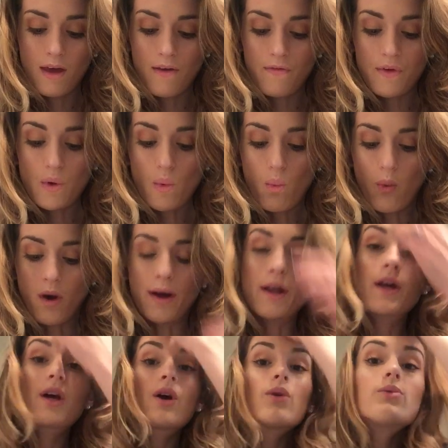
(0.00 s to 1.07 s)
If you want
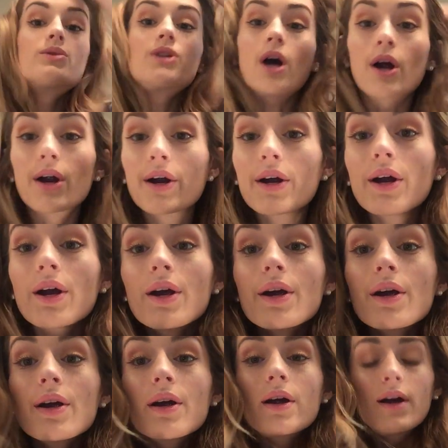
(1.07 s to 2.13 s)
to go
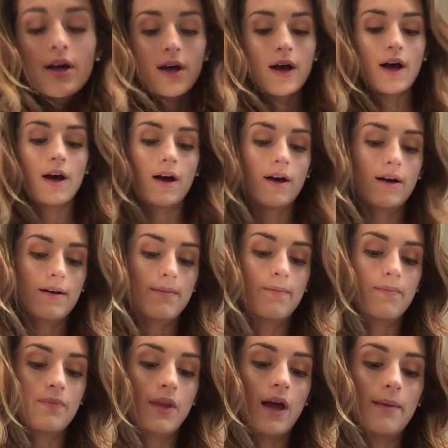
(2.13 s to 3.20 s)
darker,
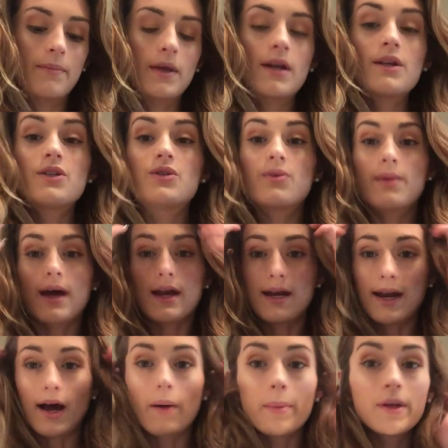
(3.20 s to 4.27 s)
I'm gonna do that
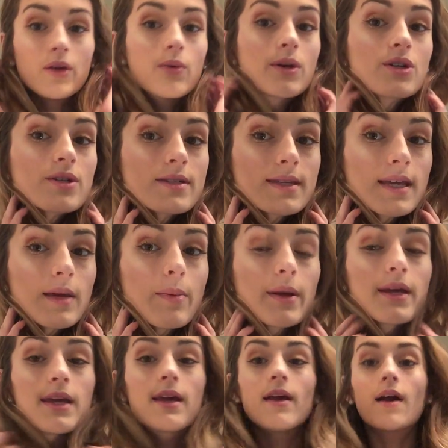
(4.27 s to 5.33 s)
now, but you could just keep
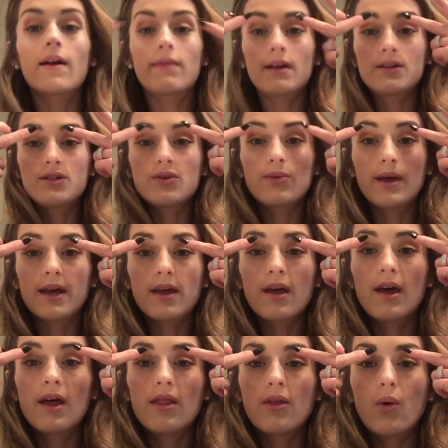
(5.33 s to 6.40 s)
it here and then do like
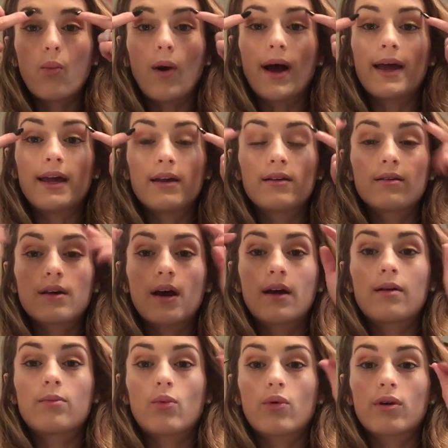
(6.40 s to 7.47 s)
the white
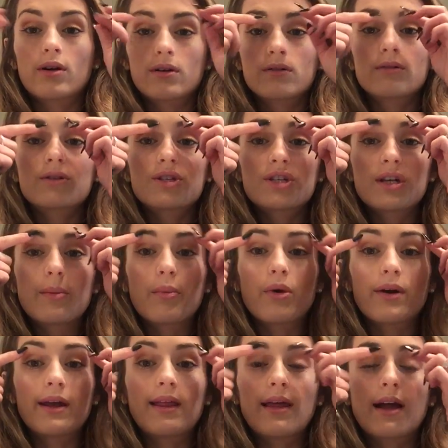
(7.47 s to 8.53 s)
kind of more
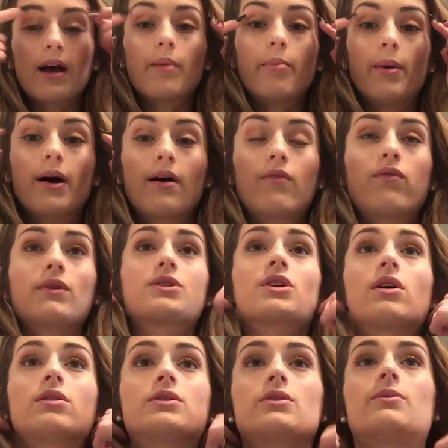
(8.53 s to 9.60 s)
shimmery like above, which
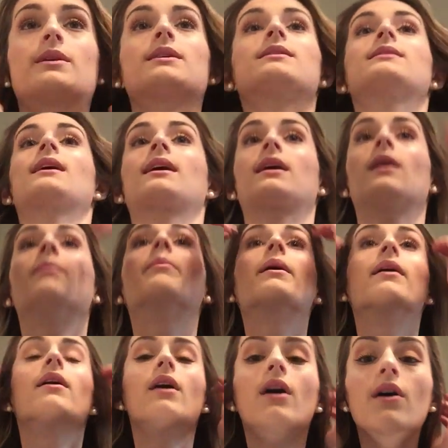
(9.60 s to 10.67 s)
I'll do in a second.
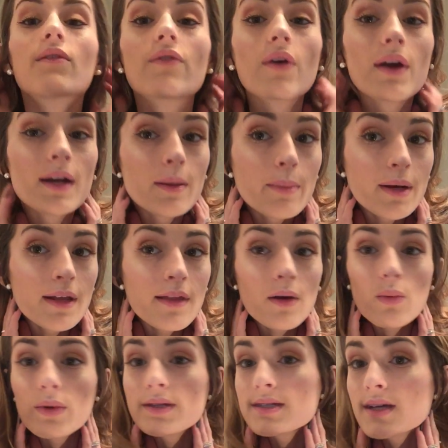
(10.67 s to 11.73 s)
But for anybody
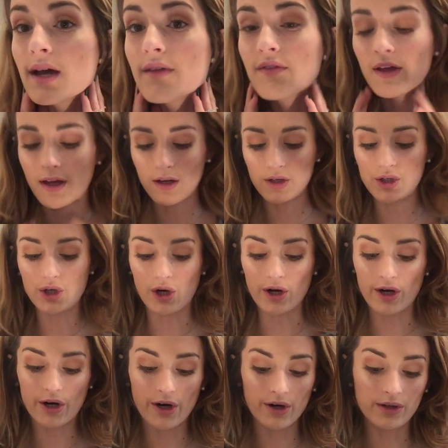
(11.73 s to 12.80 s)
that wants kind of like a
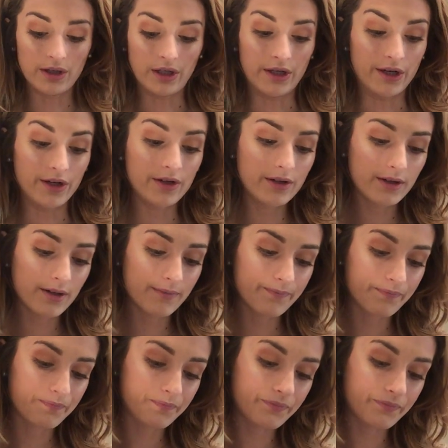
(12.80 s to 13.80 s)
darker look,